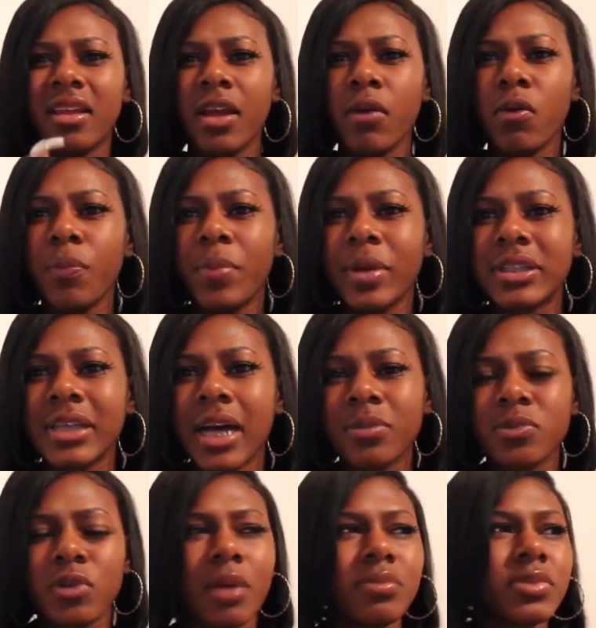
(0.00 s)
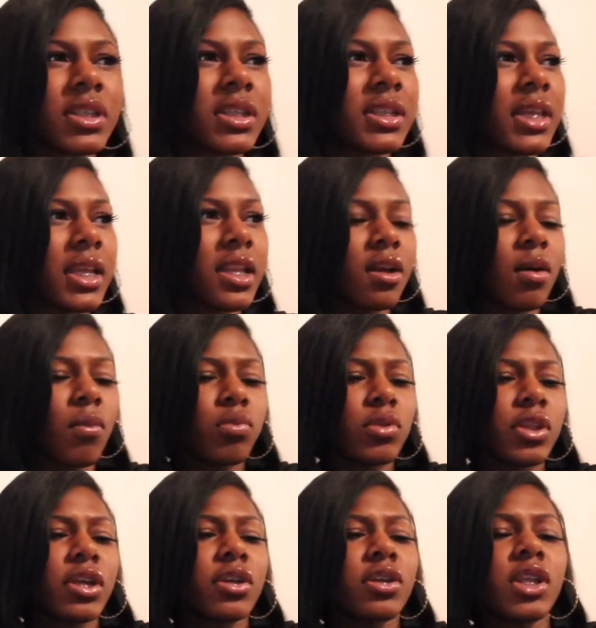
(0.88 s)
It would be times where I'm just sitting up
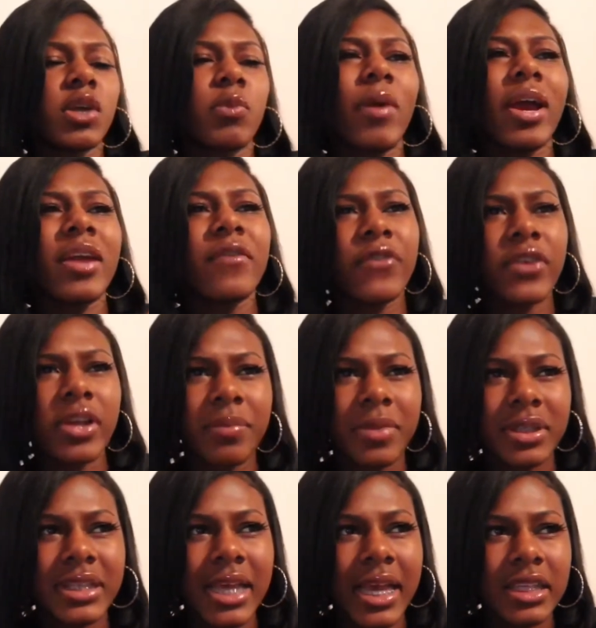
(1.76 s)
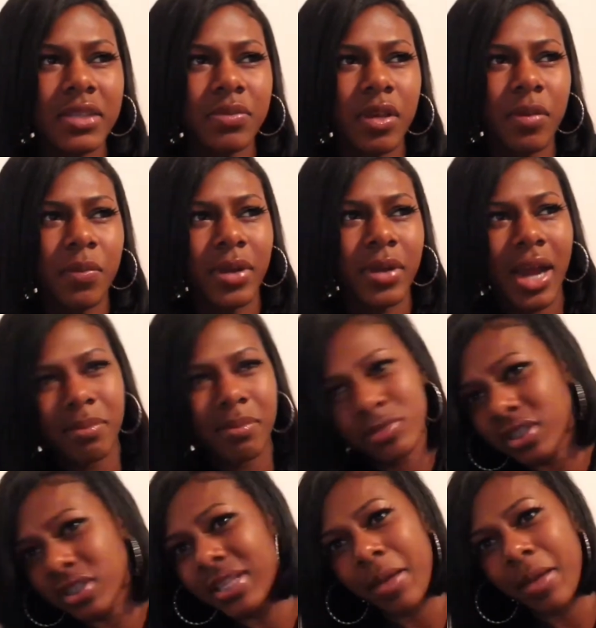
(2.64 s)
literally waiting for him to text me, but I'm
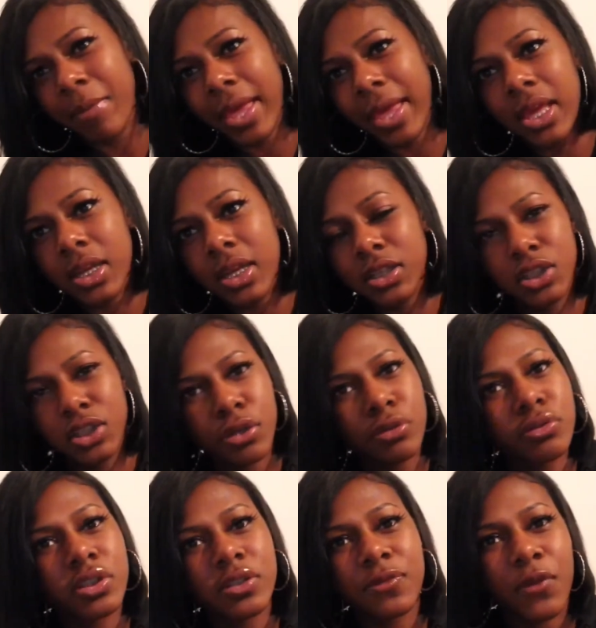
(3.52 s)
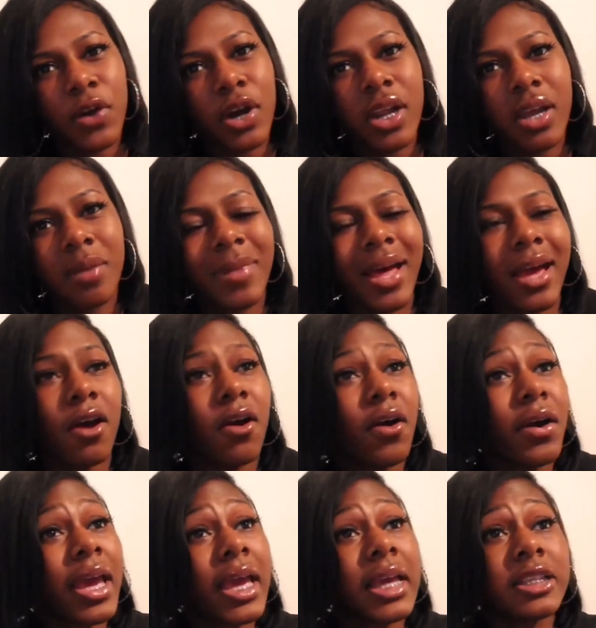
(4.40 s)
just like making excuses for him, like,
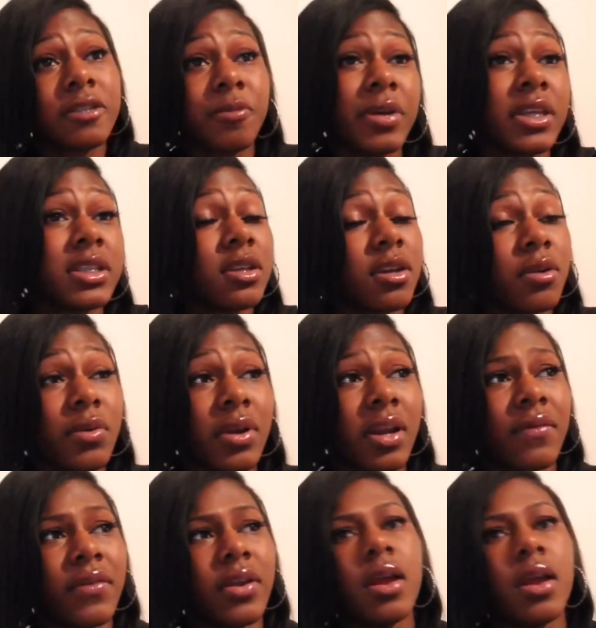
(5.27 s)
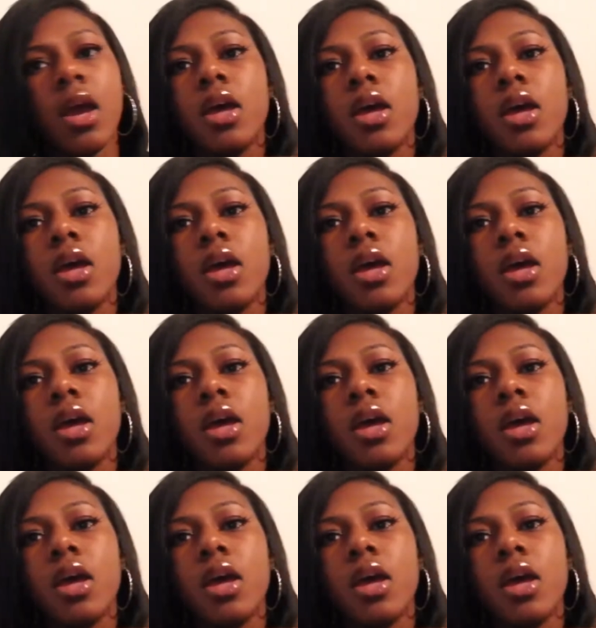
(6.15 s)
oh, okay, he's busy or whatever.